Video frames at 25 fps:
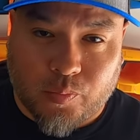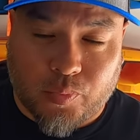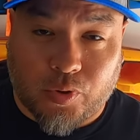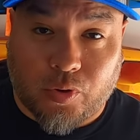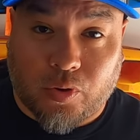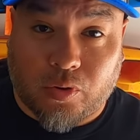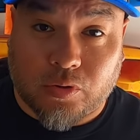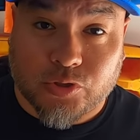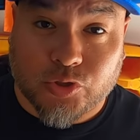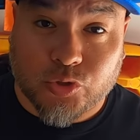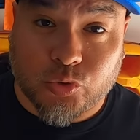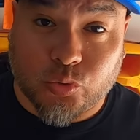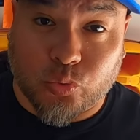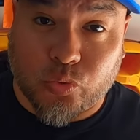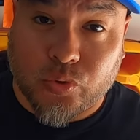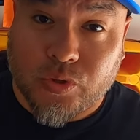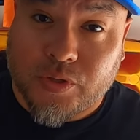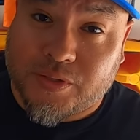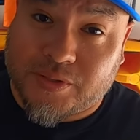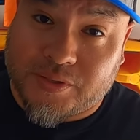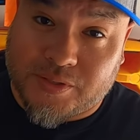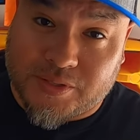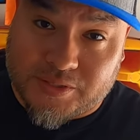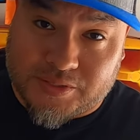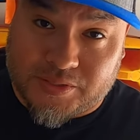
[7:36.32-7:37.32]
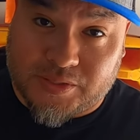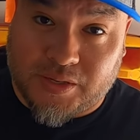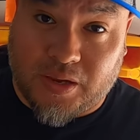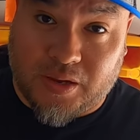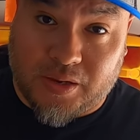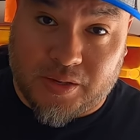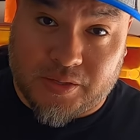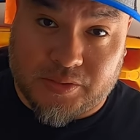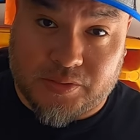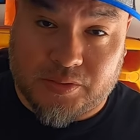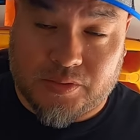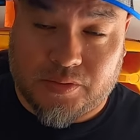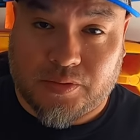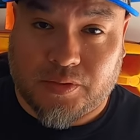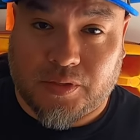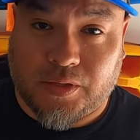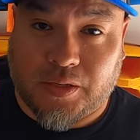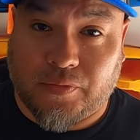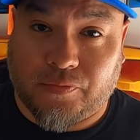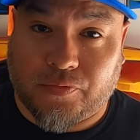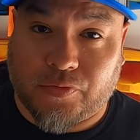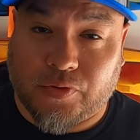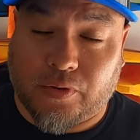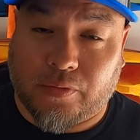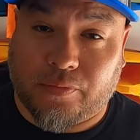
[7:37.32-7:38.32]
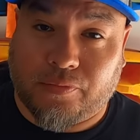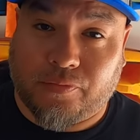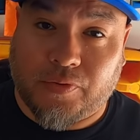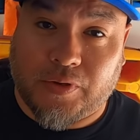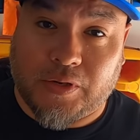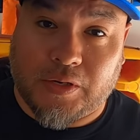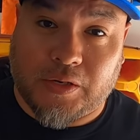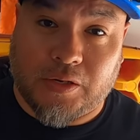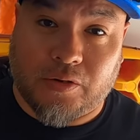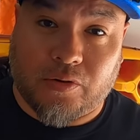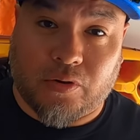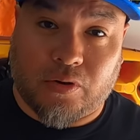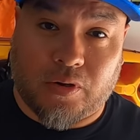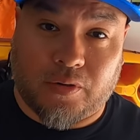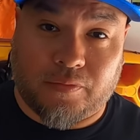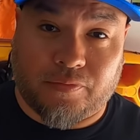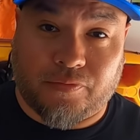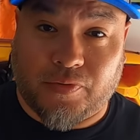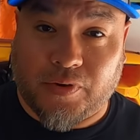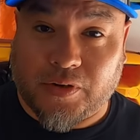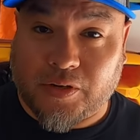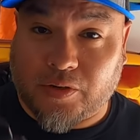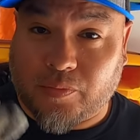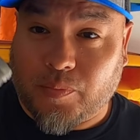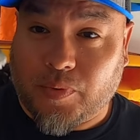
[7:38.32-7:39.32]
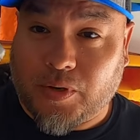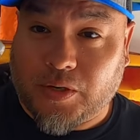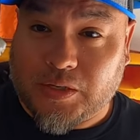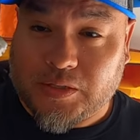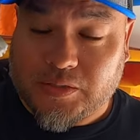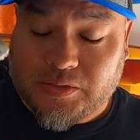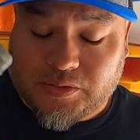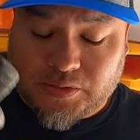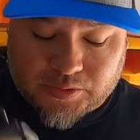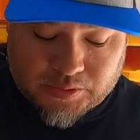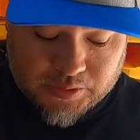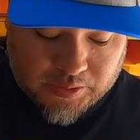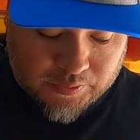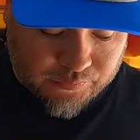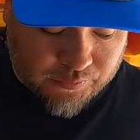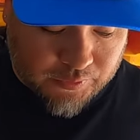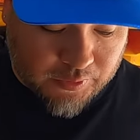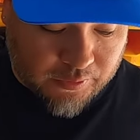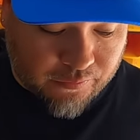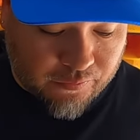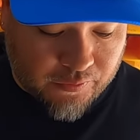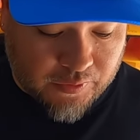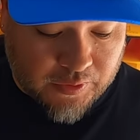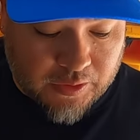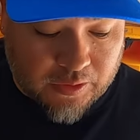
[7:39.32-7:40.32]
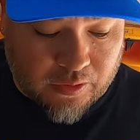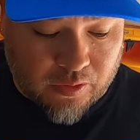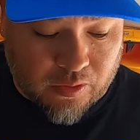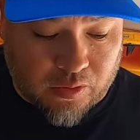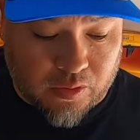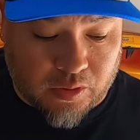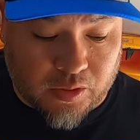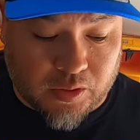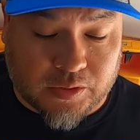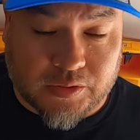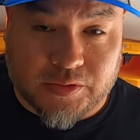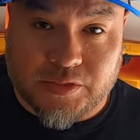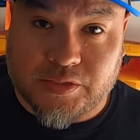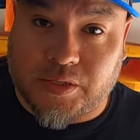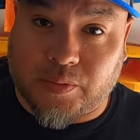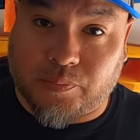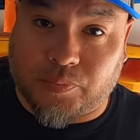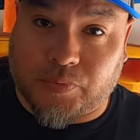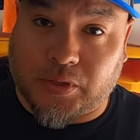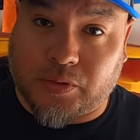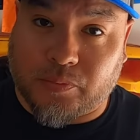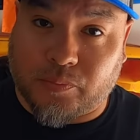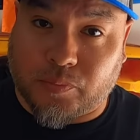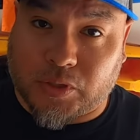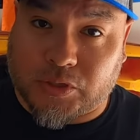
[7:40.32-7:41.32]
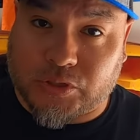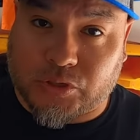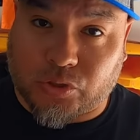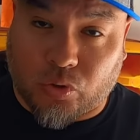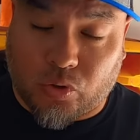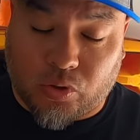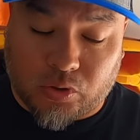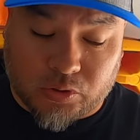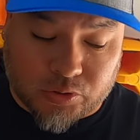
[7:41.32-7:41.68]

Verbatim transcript: but also the size. If they're feeding on finger mullets, if they're feeding on something much